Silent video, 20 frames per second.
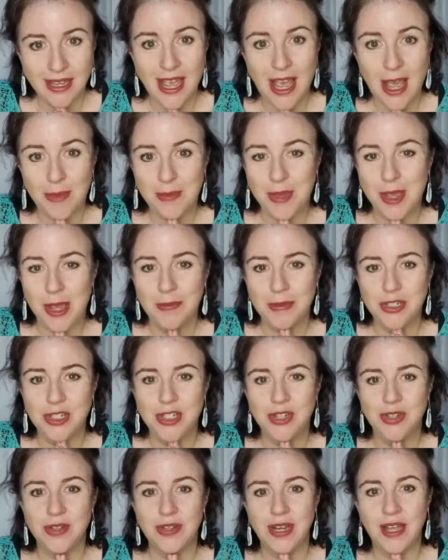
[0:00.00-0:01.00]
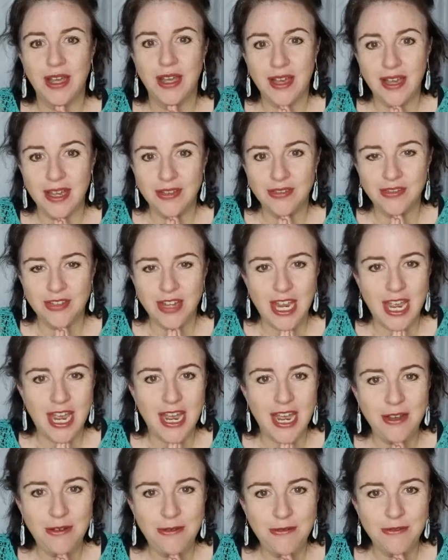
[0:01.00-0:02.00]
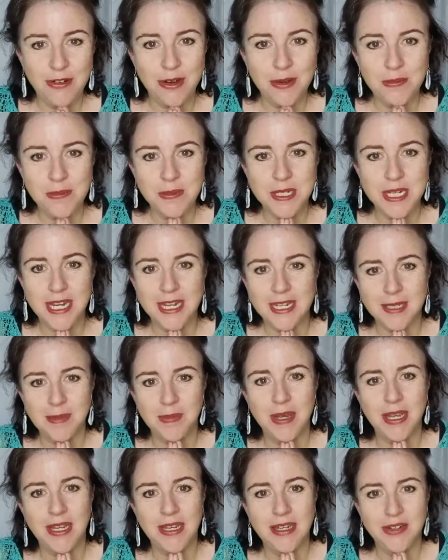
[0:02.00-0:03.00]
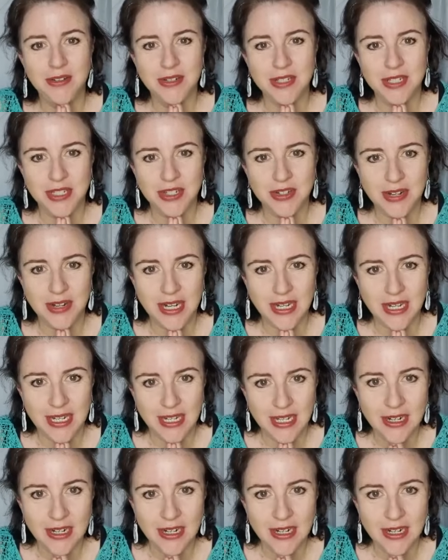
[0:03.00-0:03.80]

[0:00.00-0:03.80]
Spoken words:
I'm coming to you live now from Tasmania, Australia.